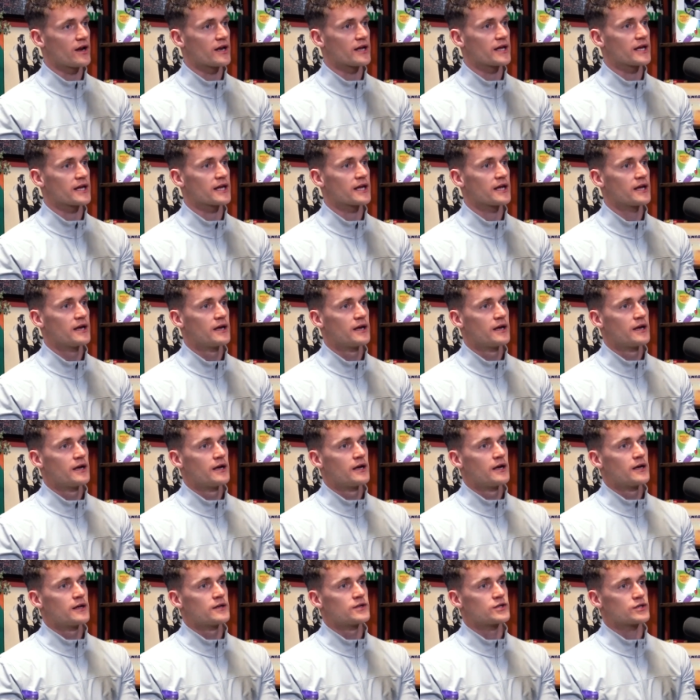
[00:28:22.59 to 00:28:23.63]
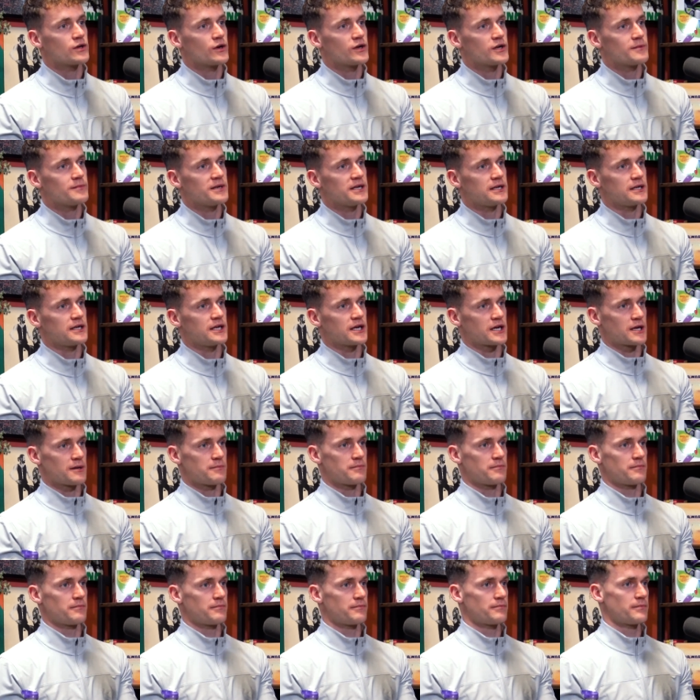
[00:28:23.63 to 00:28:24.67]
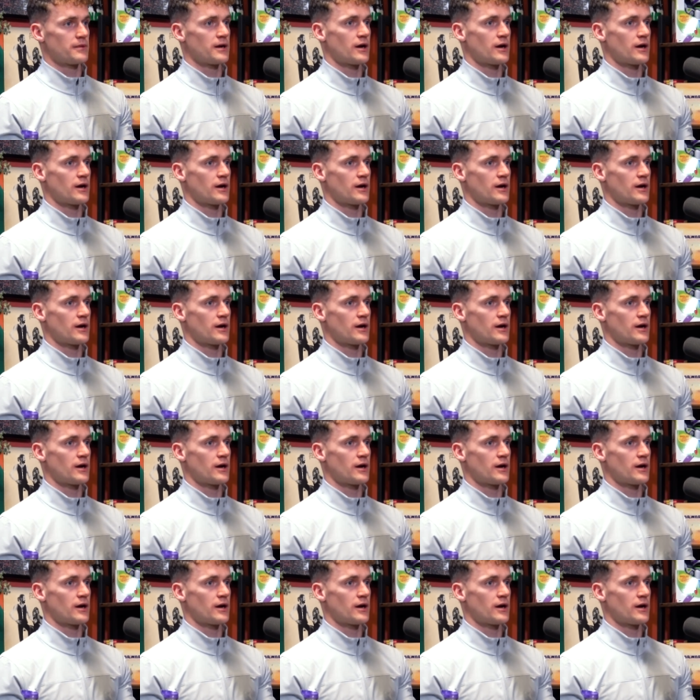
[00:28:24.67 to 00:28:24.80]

Like, yeah, do you know what I mean? You can